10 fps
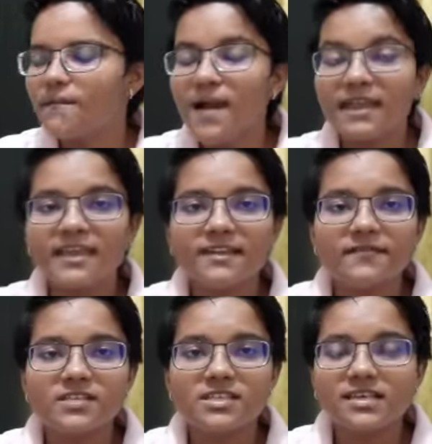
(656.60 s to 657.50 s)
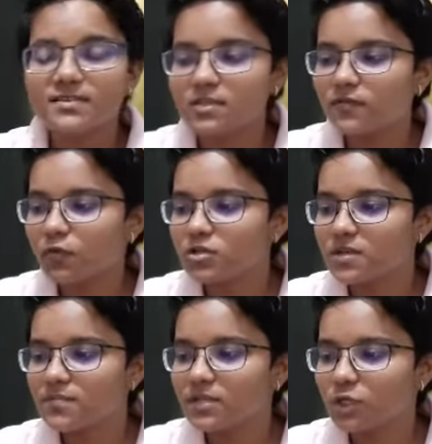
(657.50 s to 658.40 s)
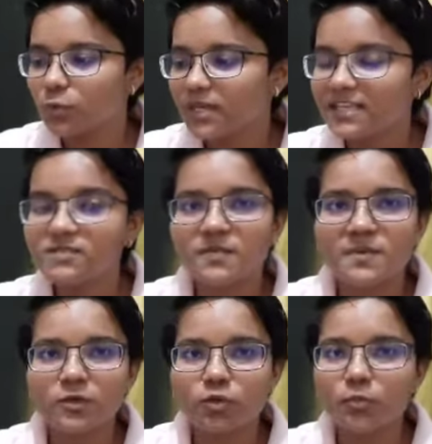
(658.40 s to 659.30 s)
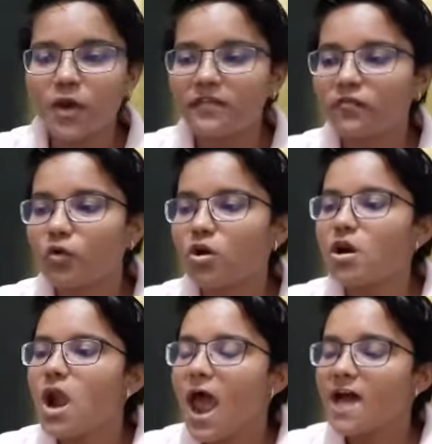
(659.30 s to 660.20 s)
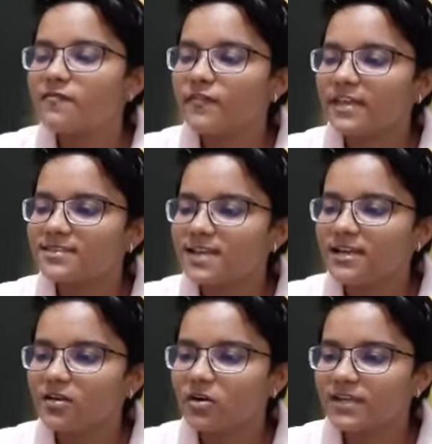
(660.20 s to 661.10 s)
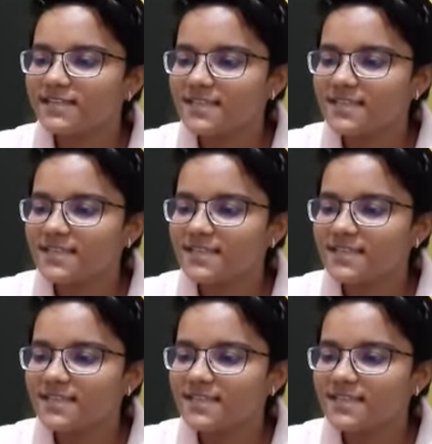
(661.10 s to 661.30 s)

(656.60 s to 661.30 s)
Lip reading: Packing efficiency for simple cubic is 52.4, and face center is